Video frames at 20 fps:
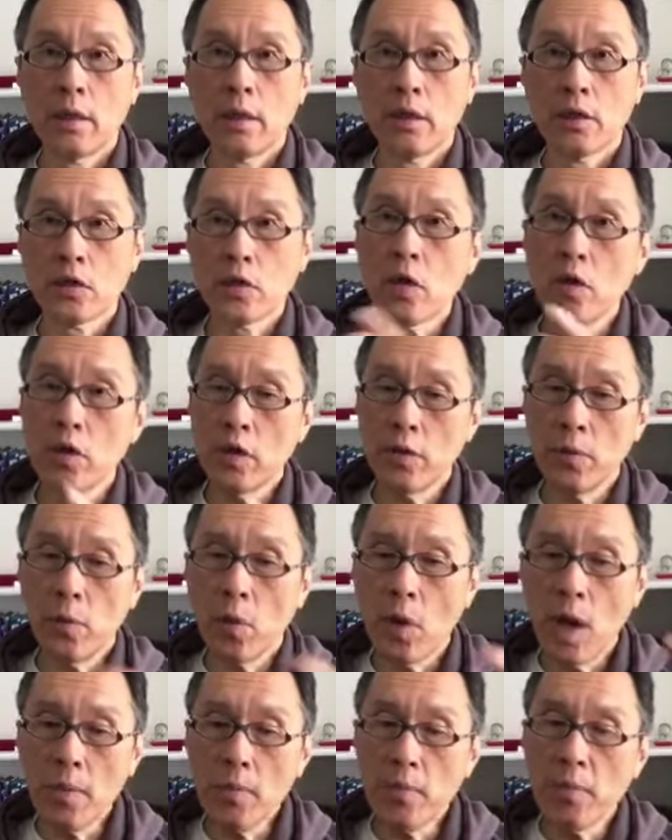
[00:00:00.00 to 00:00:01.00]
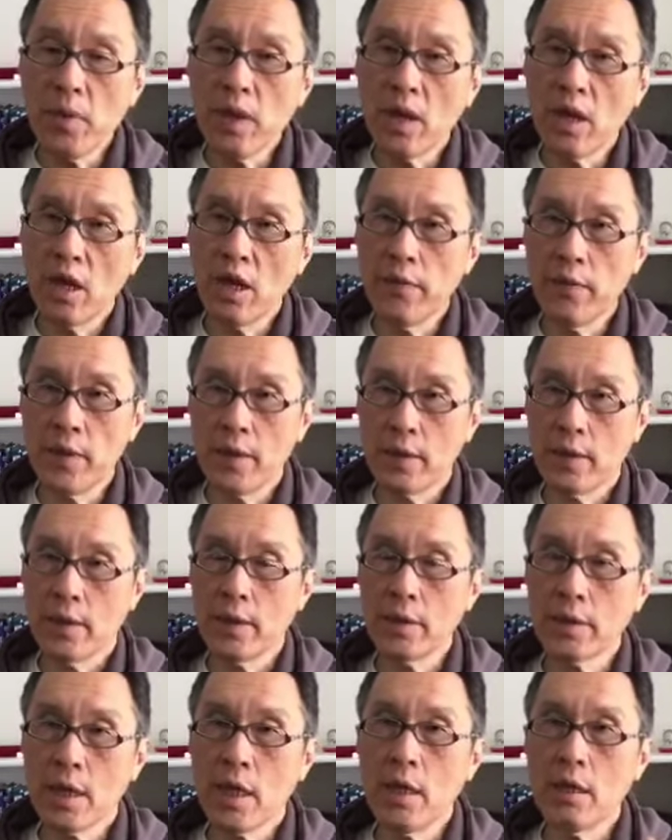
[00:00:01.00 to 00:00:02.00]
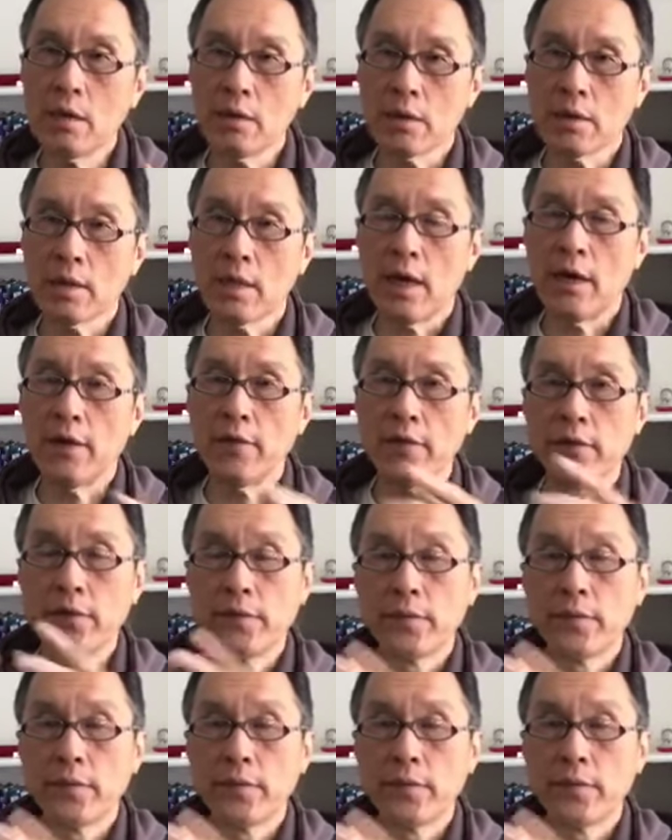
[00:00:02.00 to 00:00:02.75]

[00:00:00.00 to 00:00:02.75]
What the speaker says: So if one believes in this kind of stuff,